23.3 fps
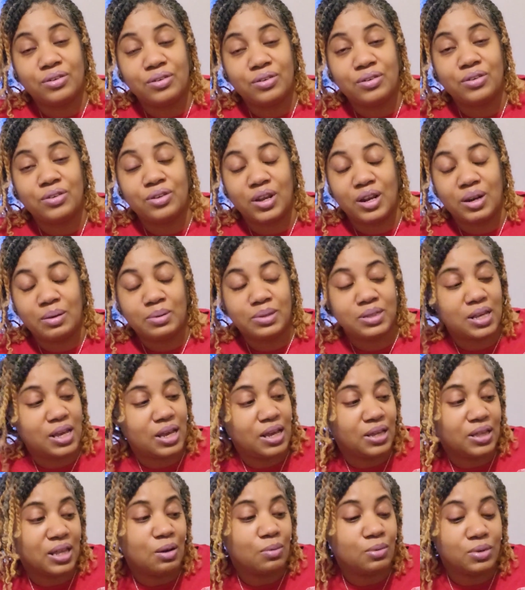You know what I'm
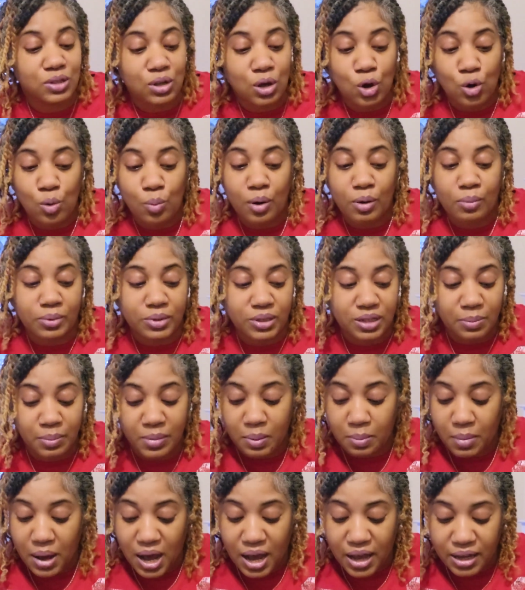saying? That was the whole purpose of me
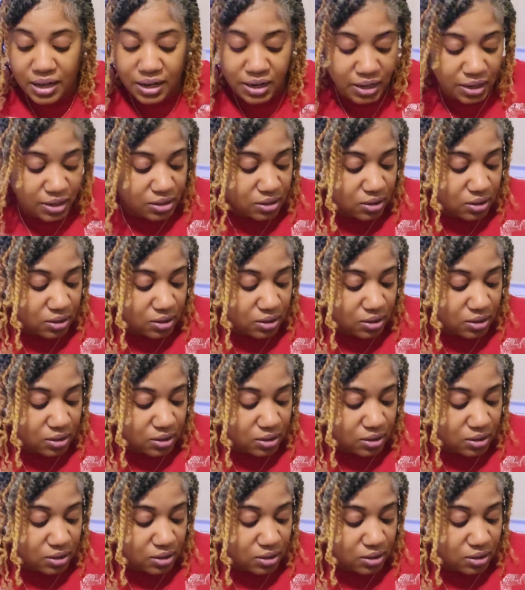buying it.